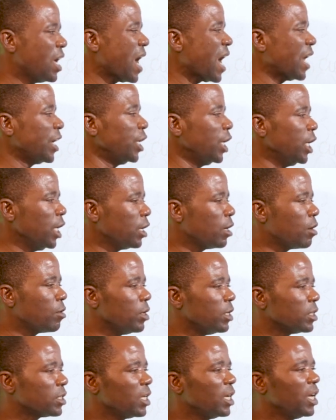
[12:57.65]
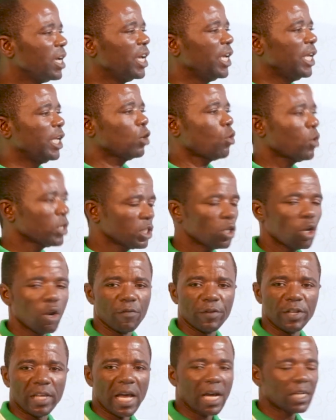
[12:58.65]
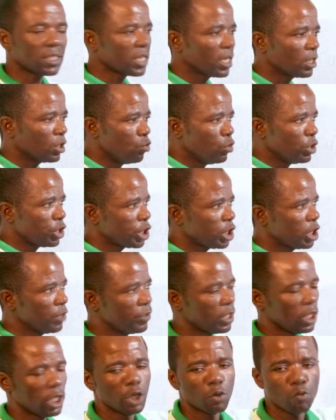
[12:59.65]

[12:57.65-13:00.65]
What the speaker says: An increase in concentration of the reactant will shift the